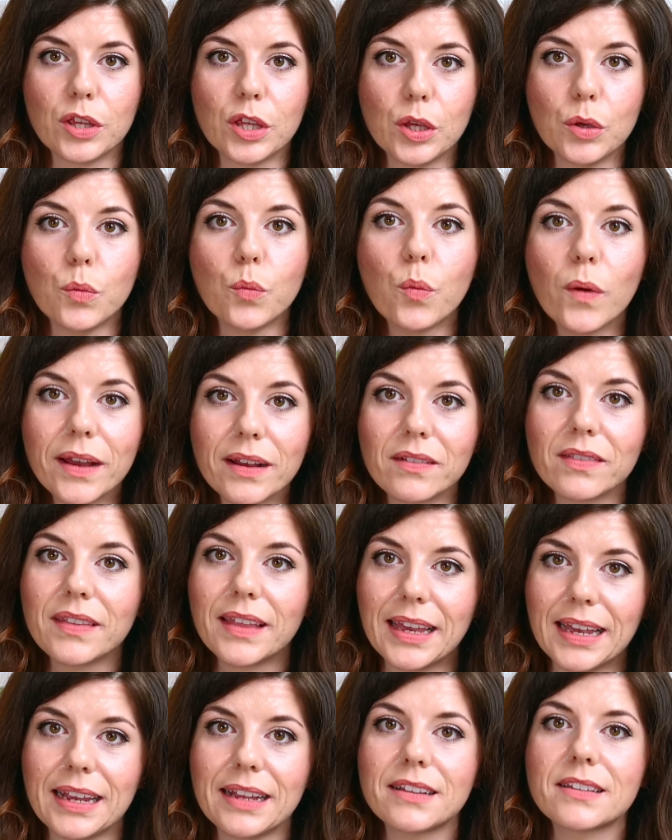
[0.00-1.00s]
You will
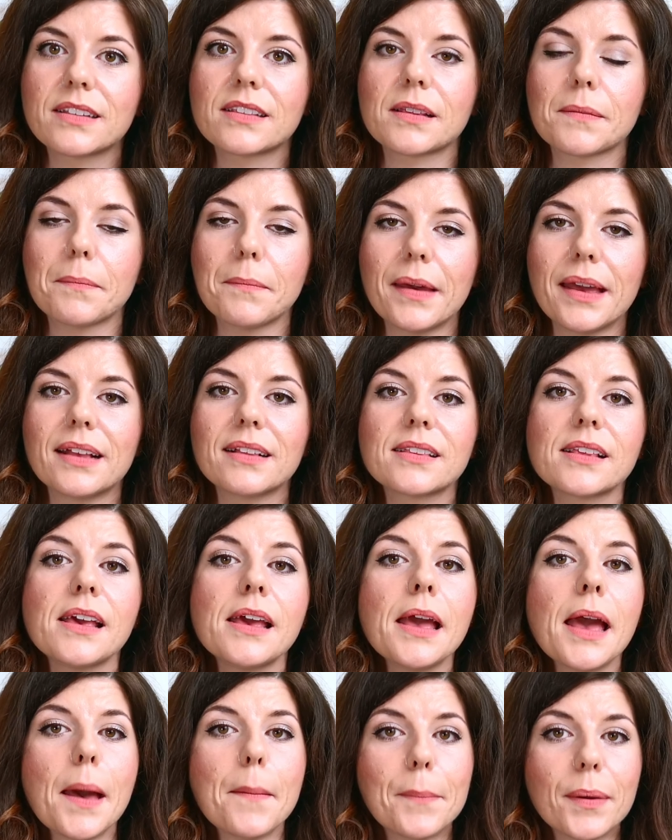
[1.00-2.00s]
need to submit
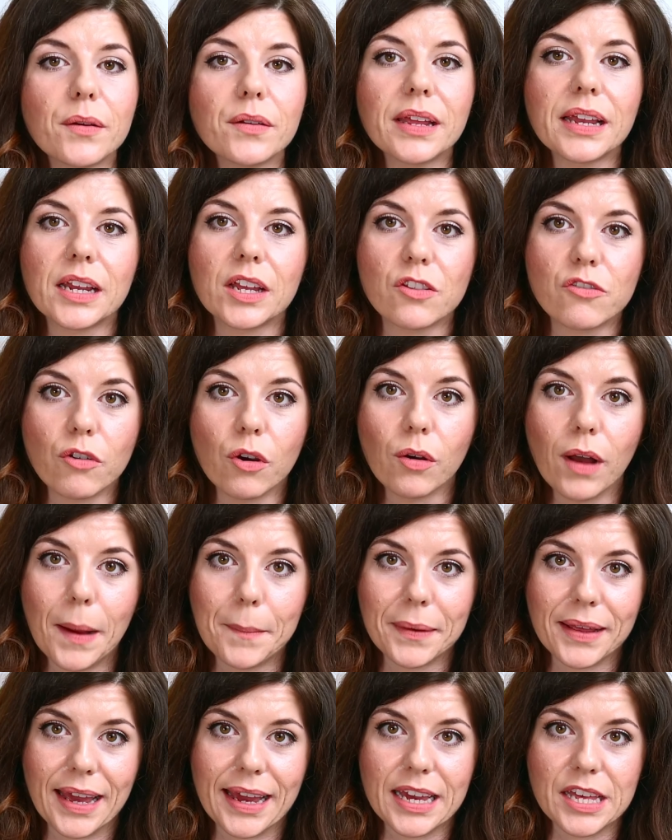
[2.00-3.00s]
a building control
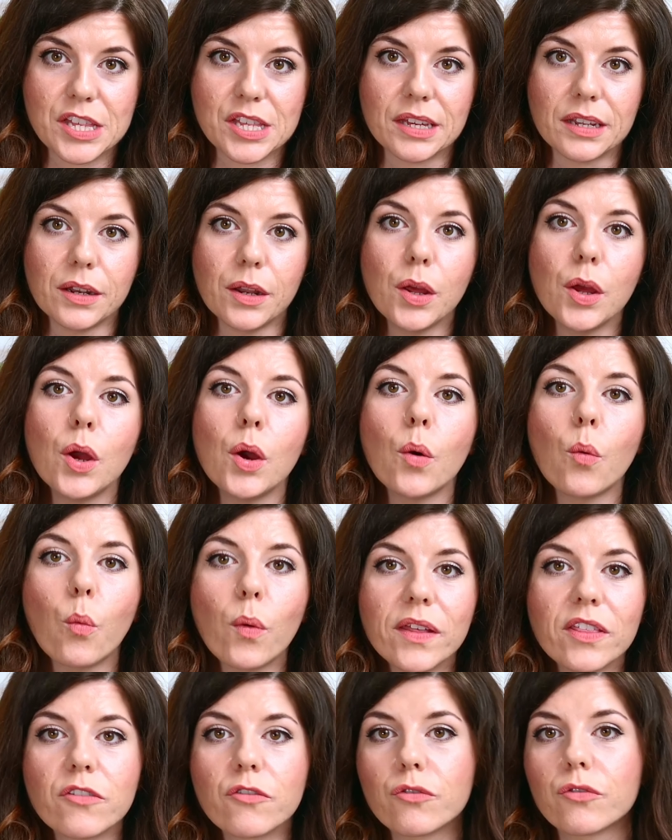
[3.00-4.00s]
application
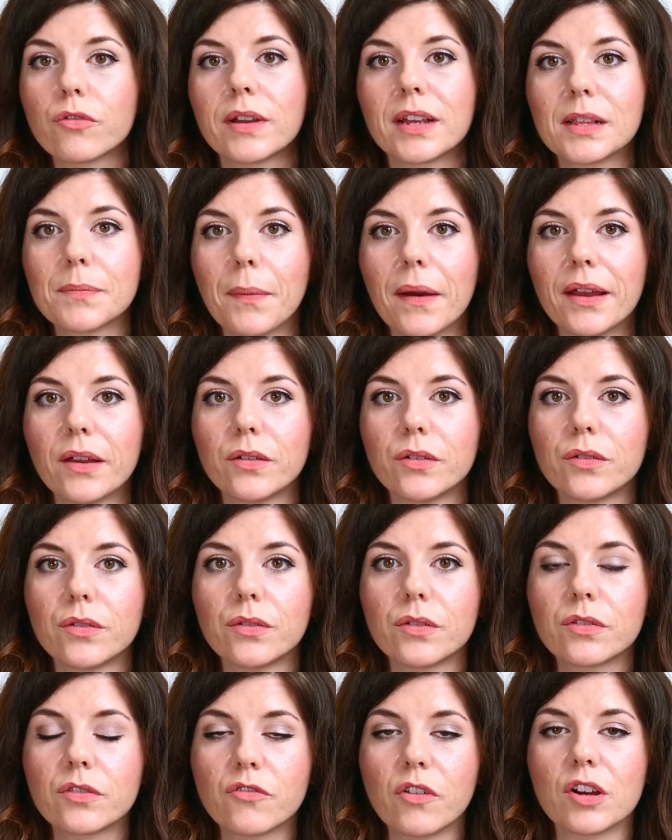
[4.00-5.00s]
with drawings by
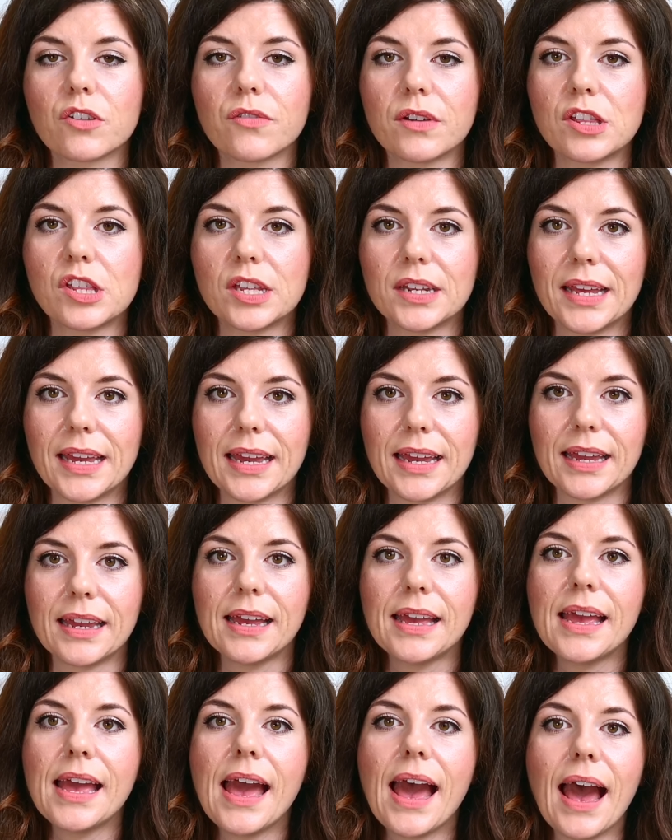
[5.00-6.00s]
your structural engineer
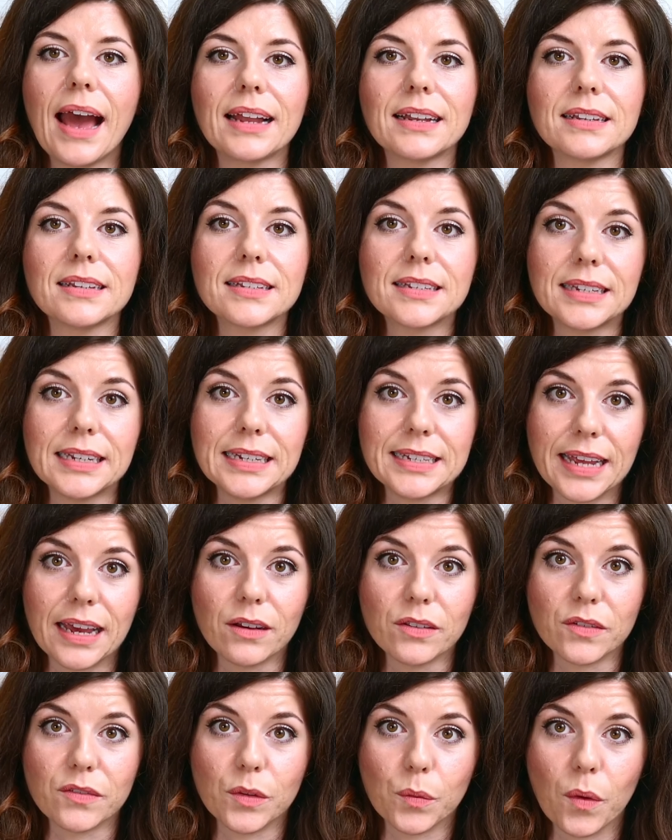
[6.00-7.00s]
and
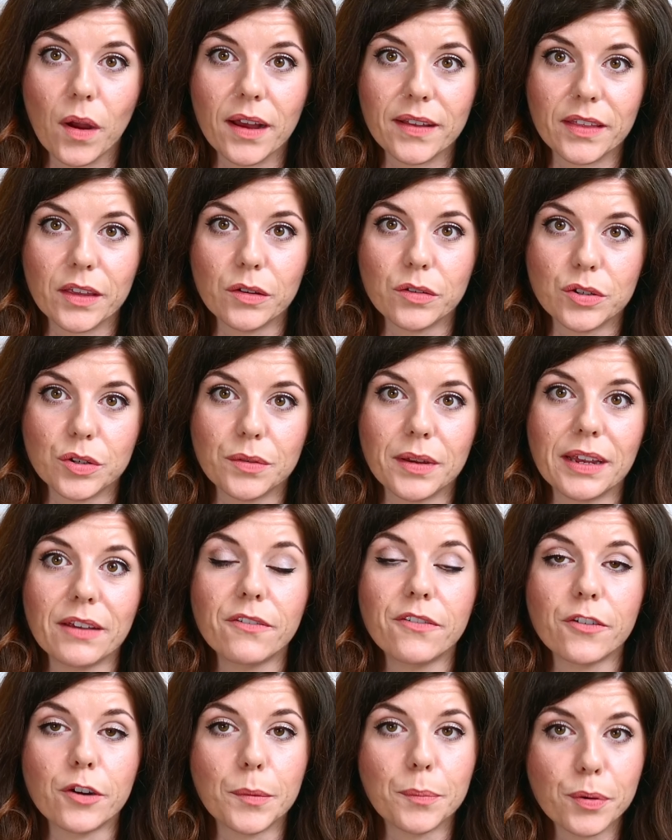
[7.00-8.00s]
details of the work that you're doing
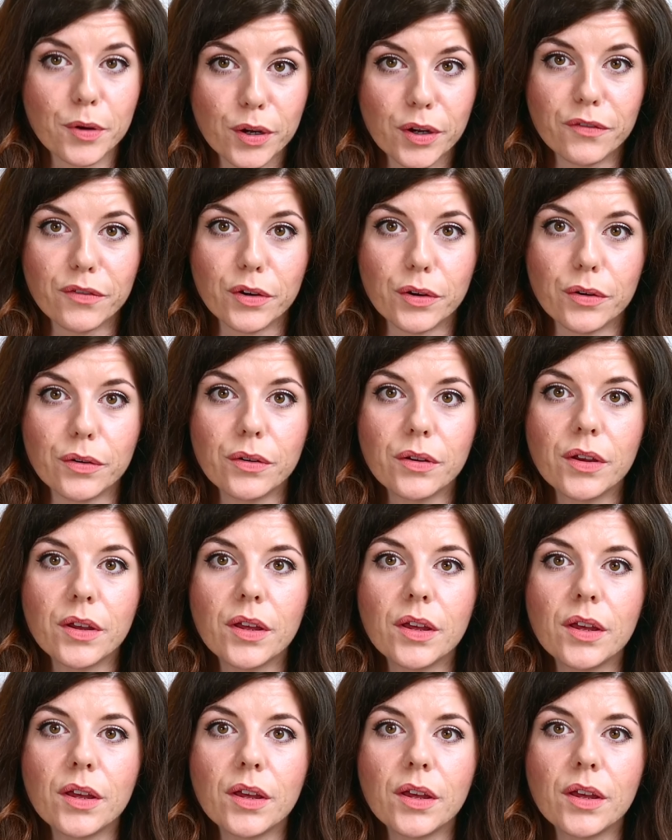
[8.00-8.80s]
for approval.